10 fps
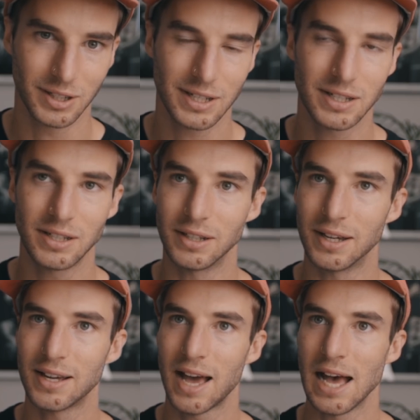He
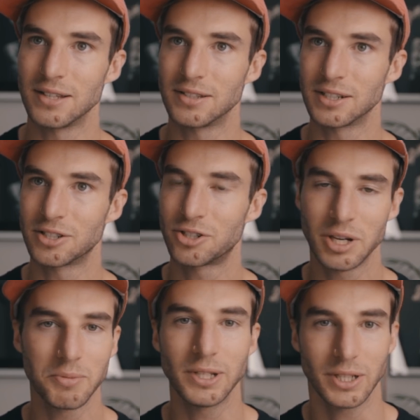has
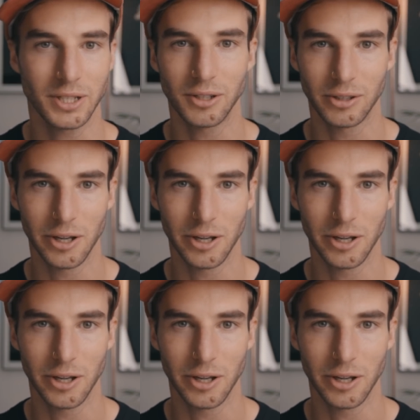extremely detailed